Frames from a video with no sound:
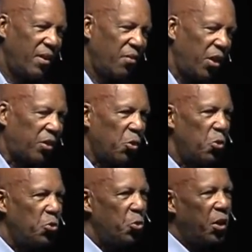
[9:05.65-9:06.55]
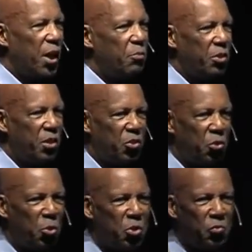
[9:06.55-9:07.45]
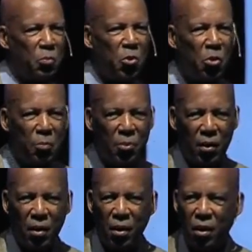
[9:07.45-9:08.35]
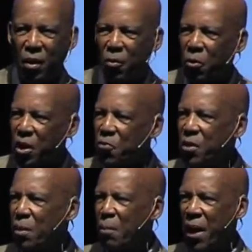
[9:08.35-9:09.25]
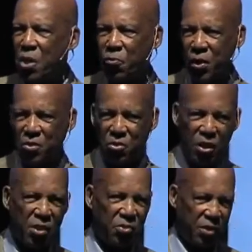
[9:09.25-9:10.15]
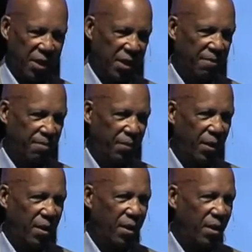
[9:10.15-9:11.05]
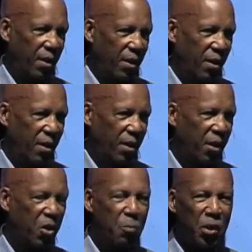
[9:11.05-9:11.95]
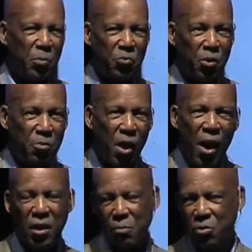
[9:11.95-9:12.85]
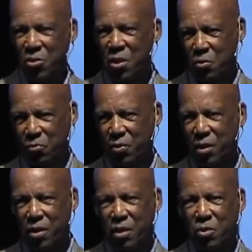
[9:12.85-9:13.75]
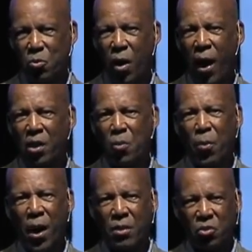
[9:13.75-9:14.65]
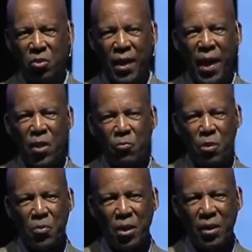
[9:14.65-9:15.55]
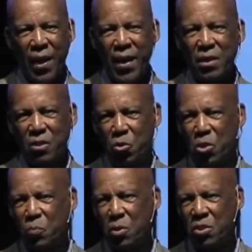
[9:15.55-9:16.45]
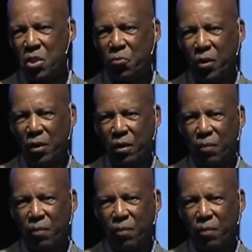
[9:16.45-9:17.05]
that those who came to these shores from Europe were given the manifest destiny, a commitment from God himself to occupy this land from the Atlantic to the Pacific,